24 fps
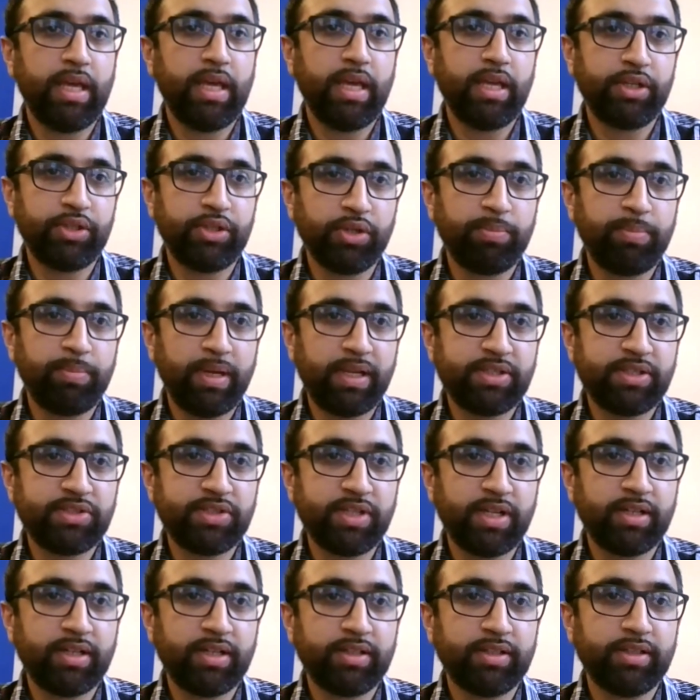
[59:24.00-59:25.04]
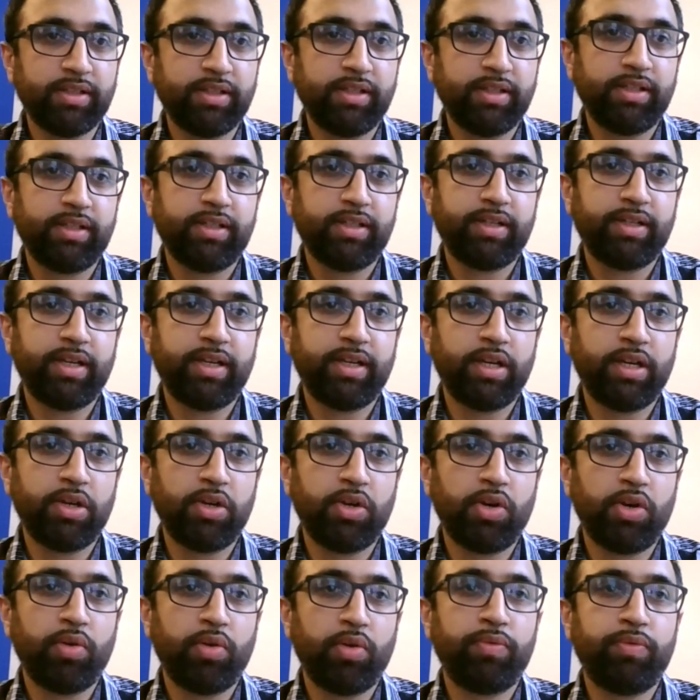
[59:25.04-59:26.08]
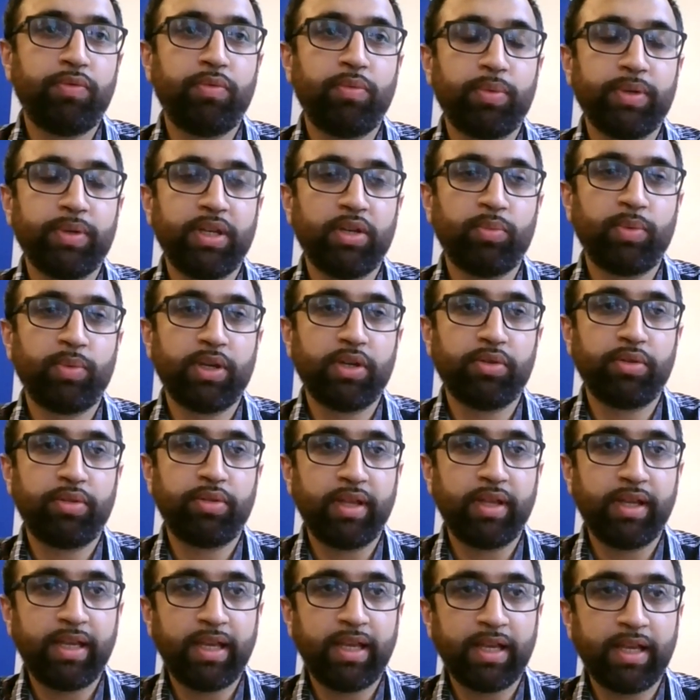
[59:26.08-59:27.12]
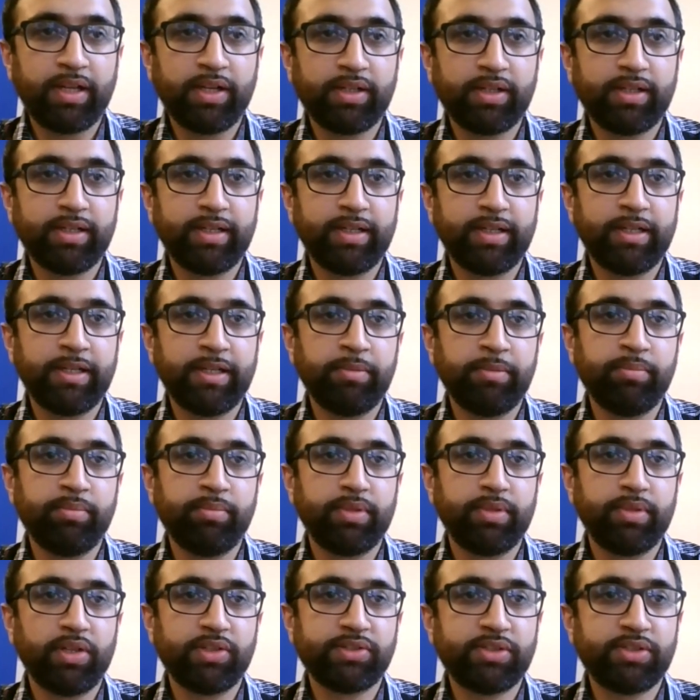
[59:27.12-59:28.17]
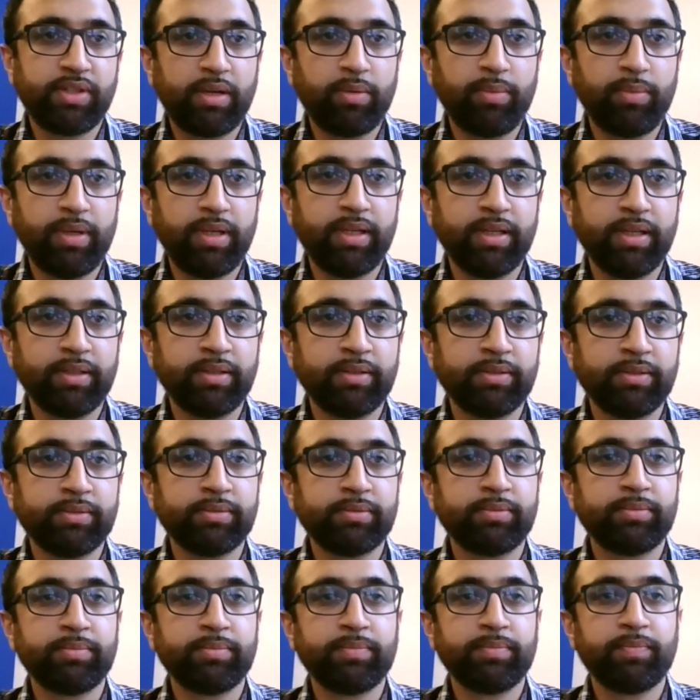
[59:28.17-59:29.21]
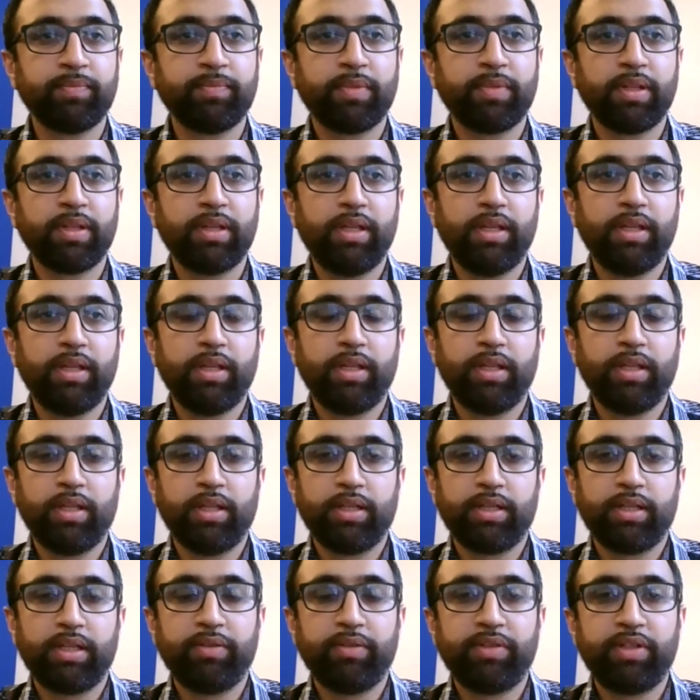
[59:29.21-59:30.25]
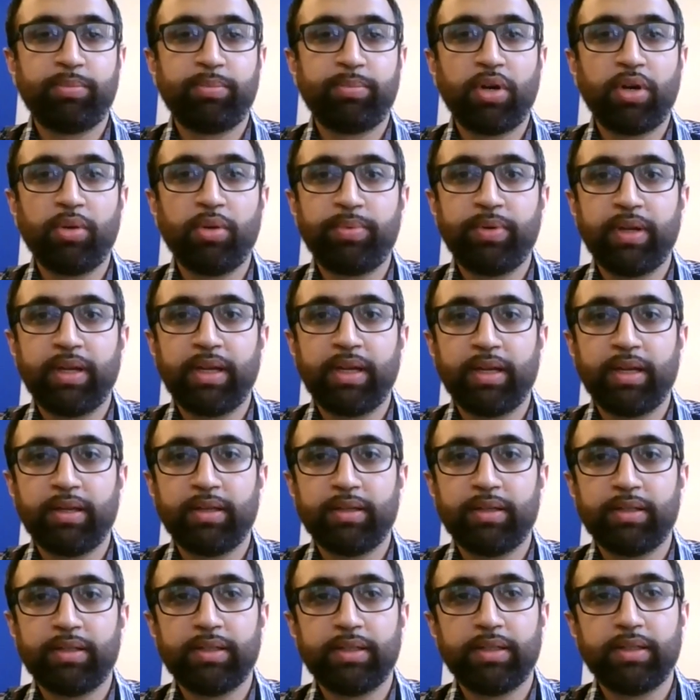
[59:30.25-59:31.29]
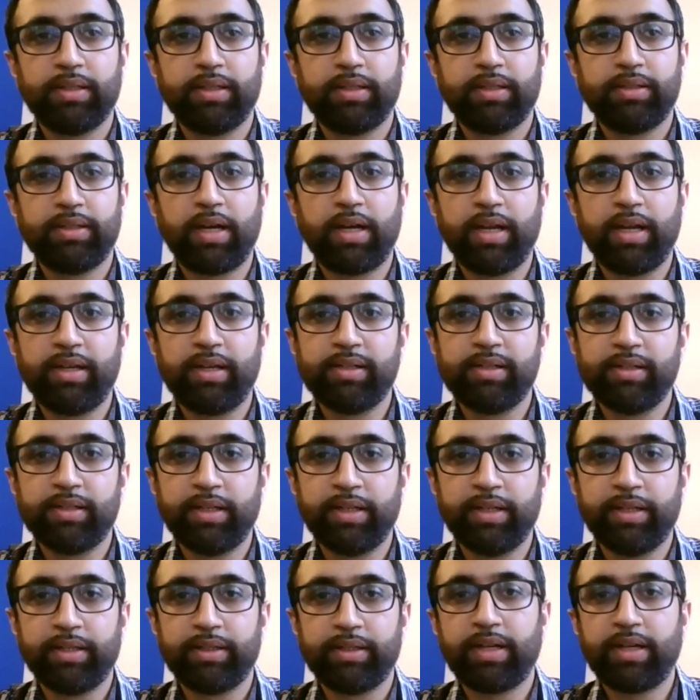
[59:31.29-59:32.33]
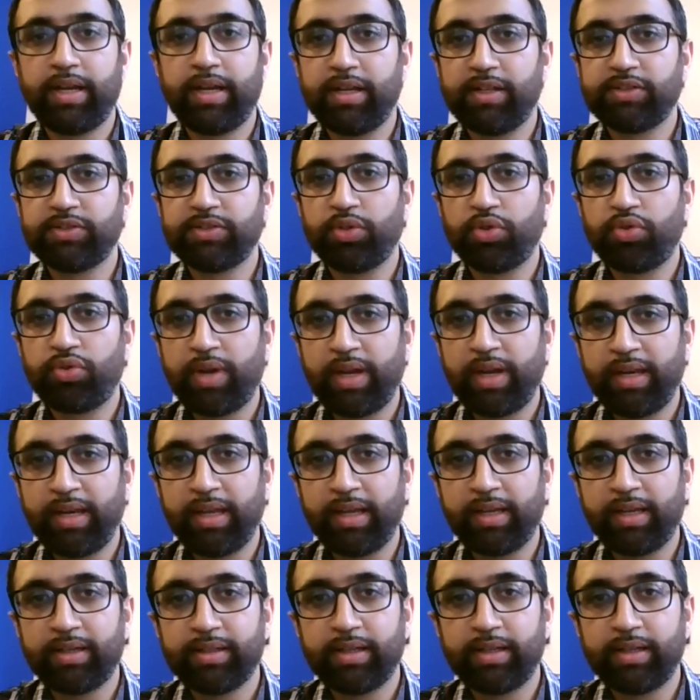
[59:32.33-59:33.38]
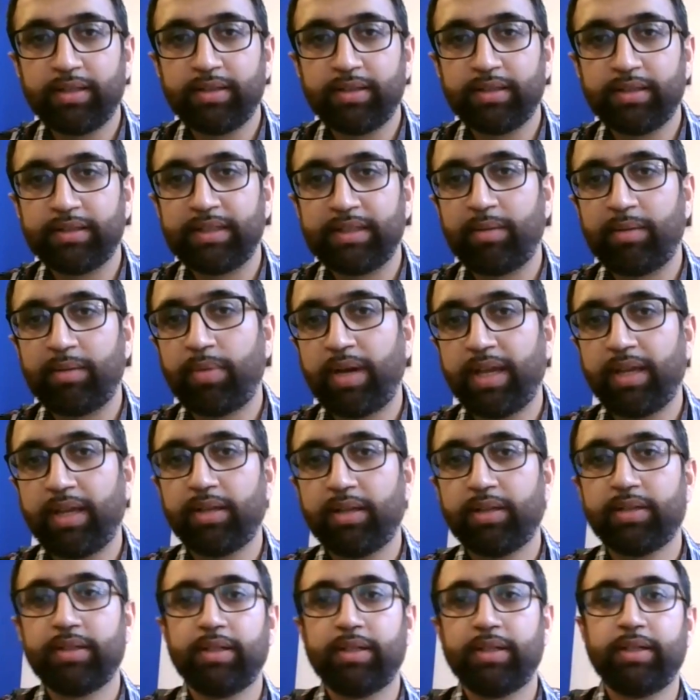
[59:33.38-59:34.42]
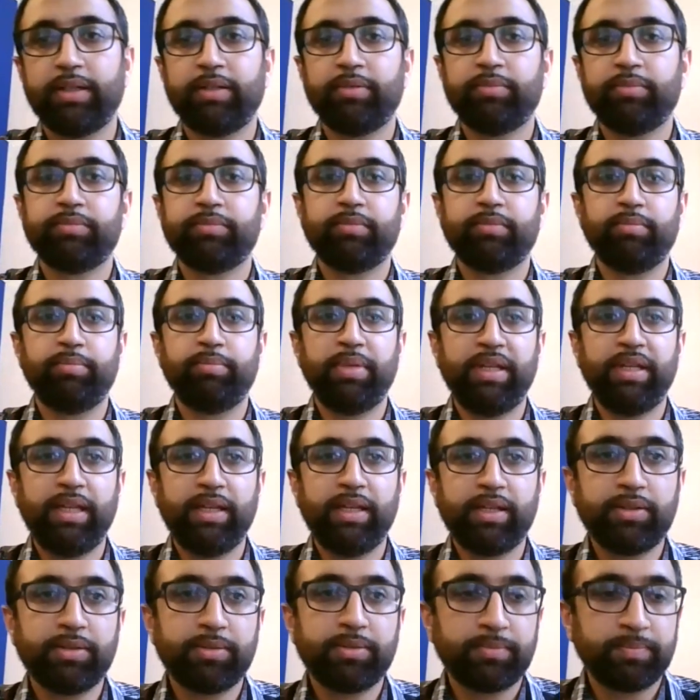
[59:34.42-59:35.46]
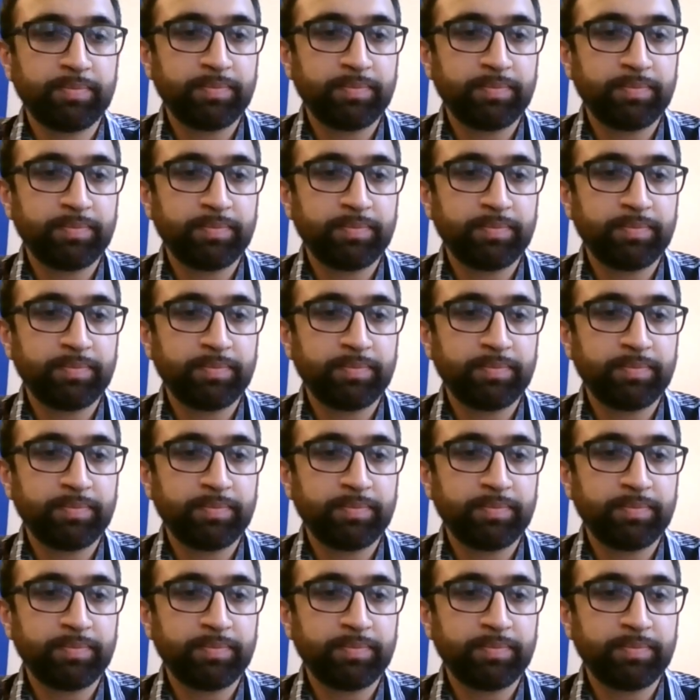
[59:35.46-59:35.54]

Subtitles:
a good picture of, you know, what you're thinking, you know, so that we can give the appropriate guidance or training that might be needed.